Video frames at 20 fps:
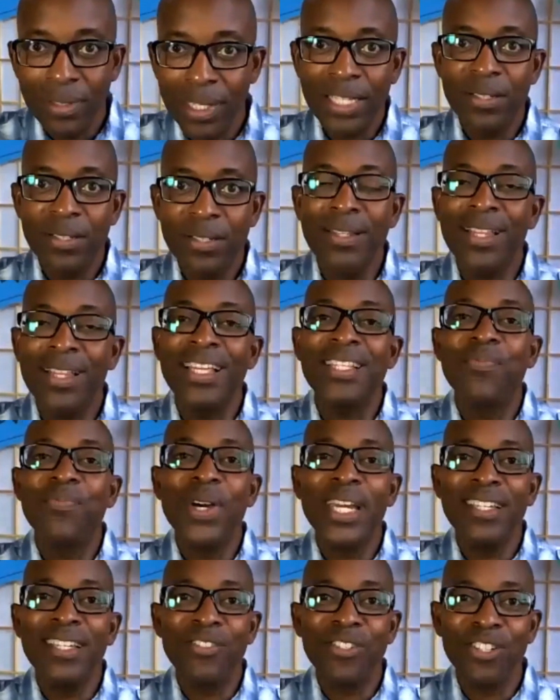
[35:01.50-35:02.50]
That's
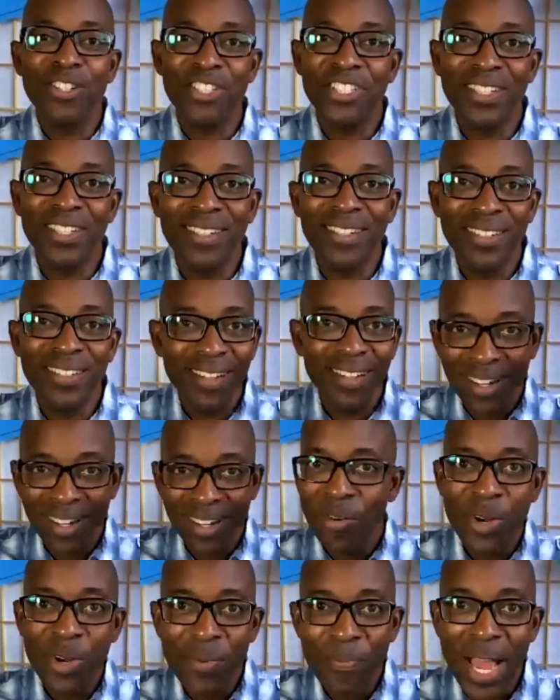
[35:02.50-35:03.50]
my insertion.
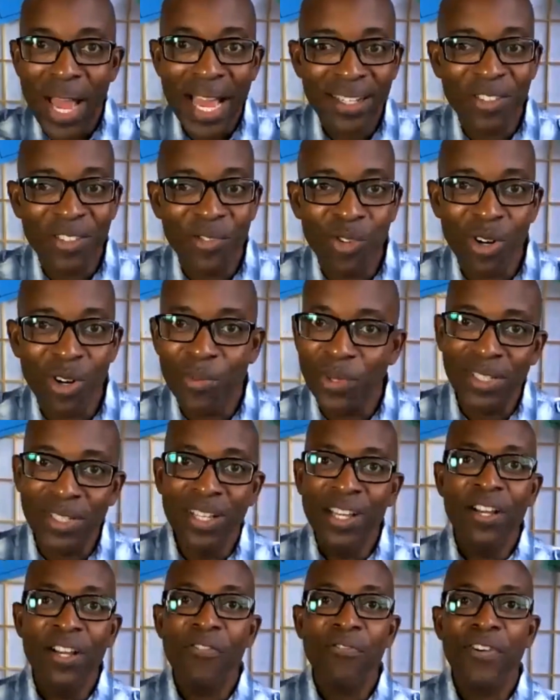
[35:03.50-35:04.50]
Going back to normal.
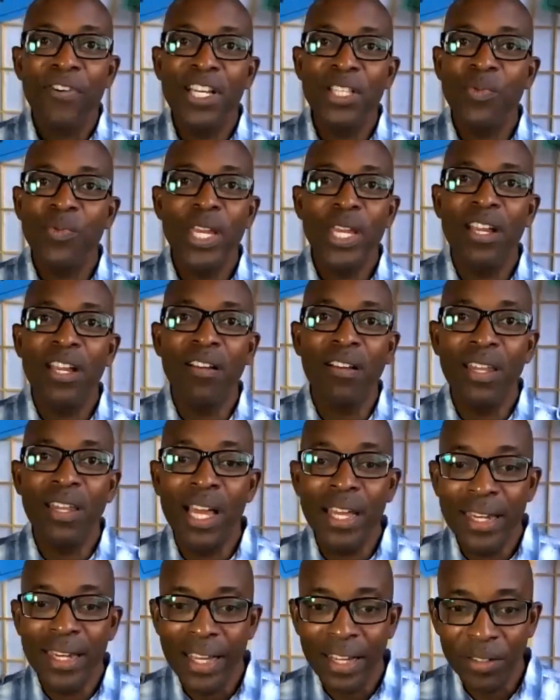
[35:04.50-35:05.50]
Phrase we hear a
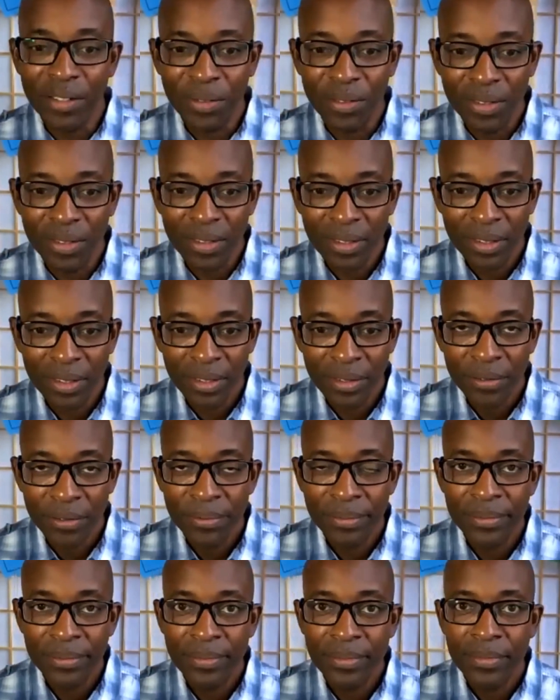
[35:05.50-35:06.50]
lot now.
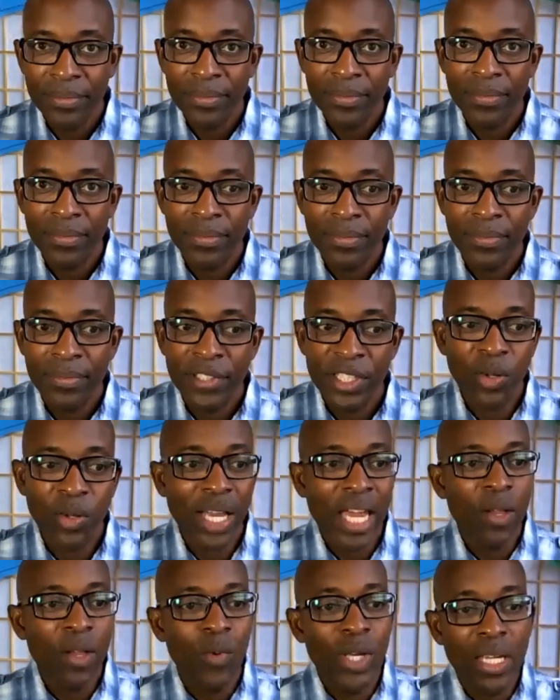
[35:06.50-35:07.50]
So
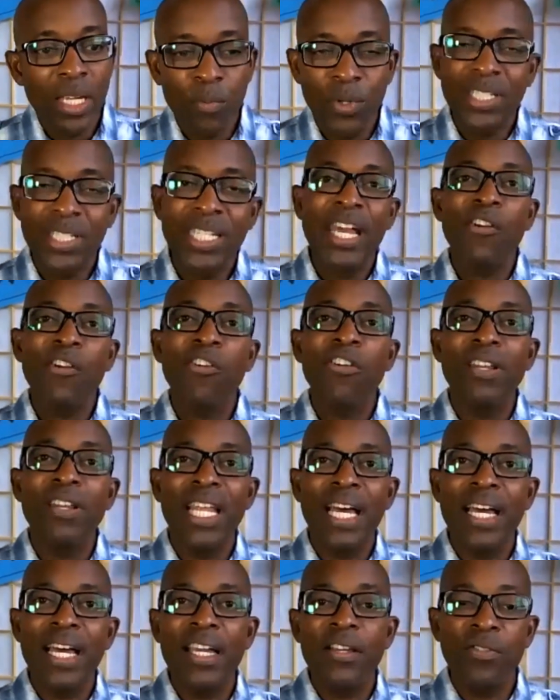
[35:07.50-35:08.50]
again, we can pretend our
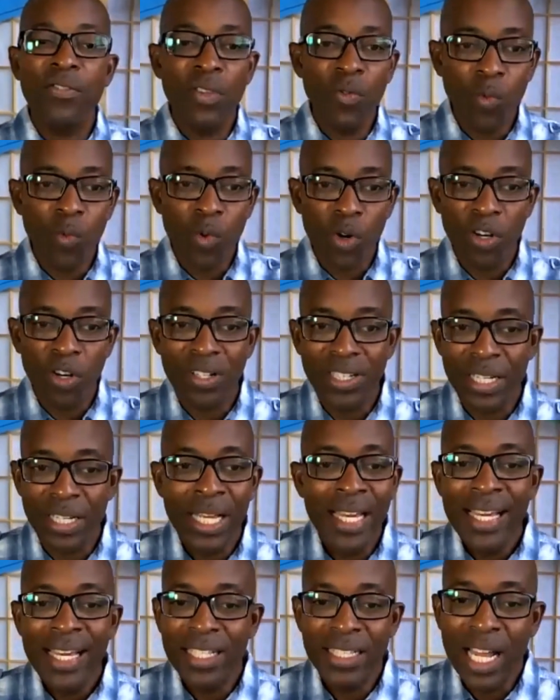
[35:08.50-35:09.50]
lives and the world
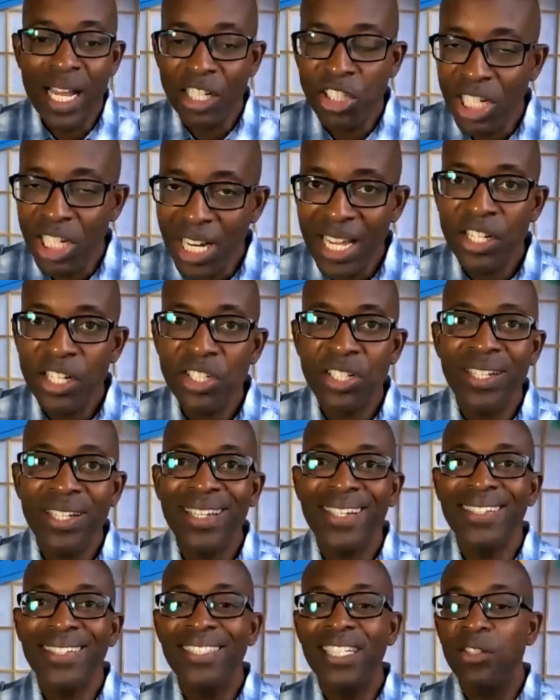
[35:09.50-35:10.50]
is not changing and
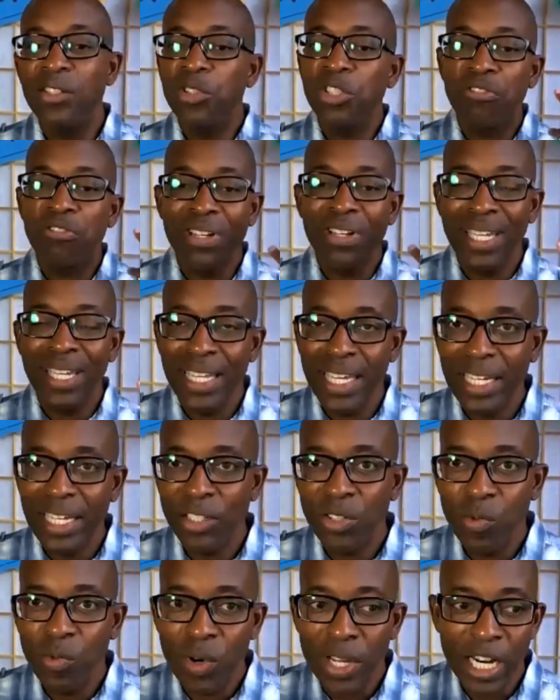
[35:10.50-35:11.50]
continue to relate
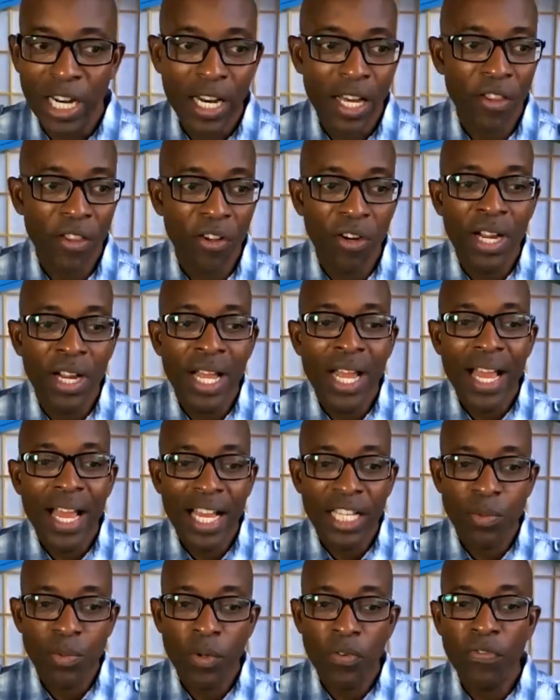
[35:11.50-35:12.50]
to one another
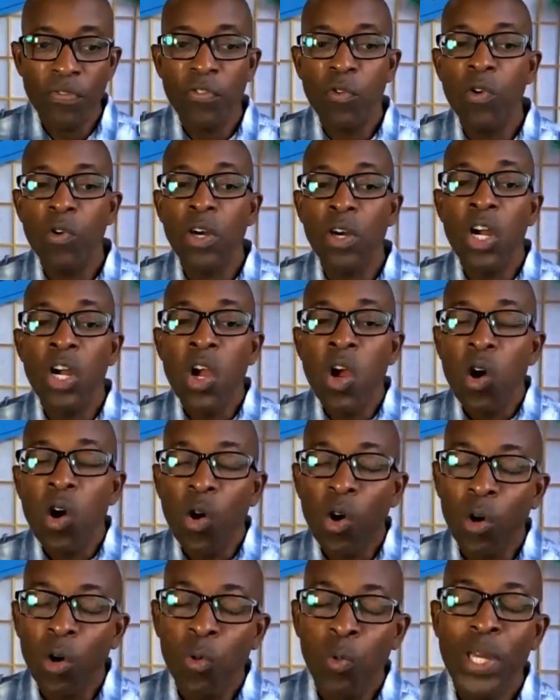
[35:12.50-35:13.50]
as before,
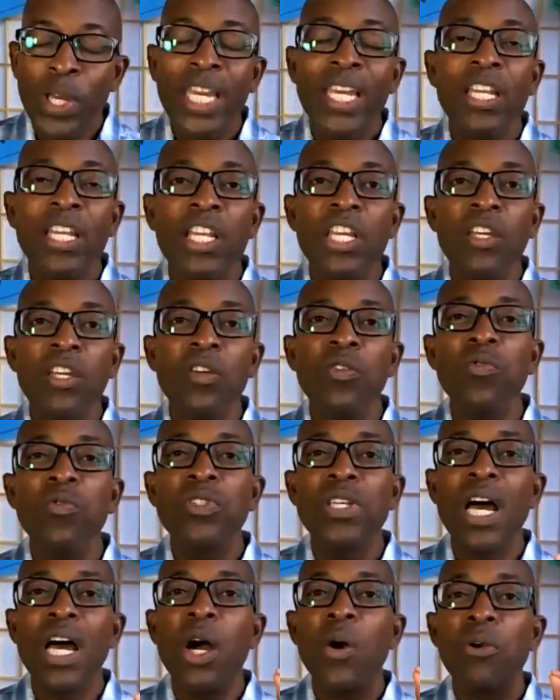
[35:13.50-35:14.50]
or we can
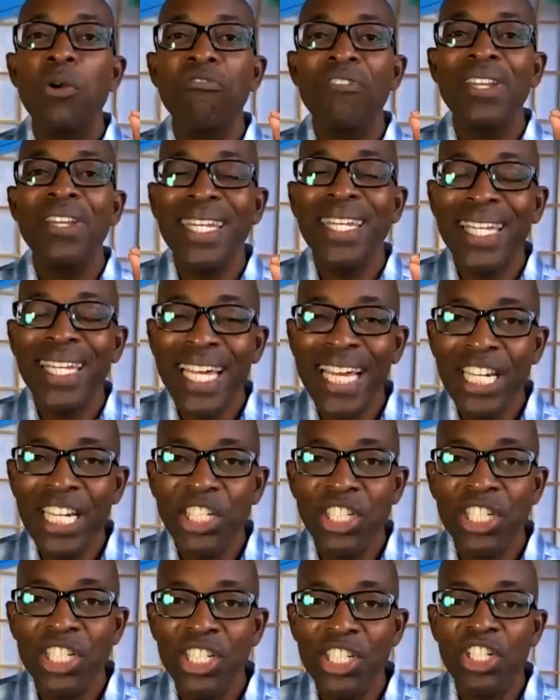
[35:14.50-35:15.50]
use our
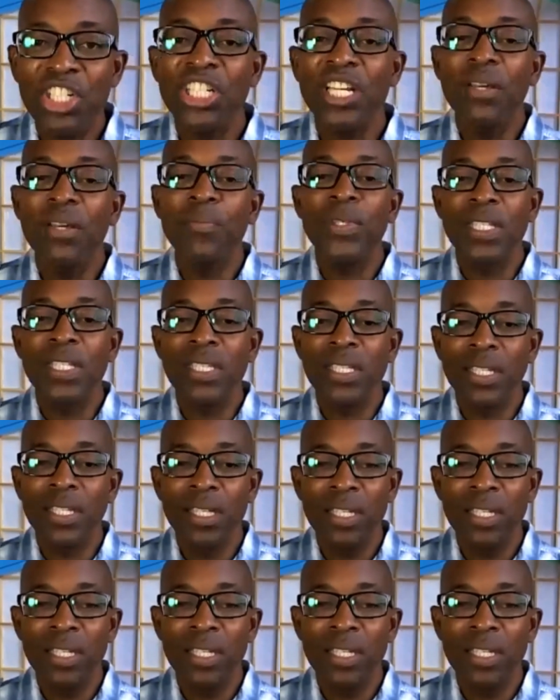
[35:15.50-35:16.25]
relationships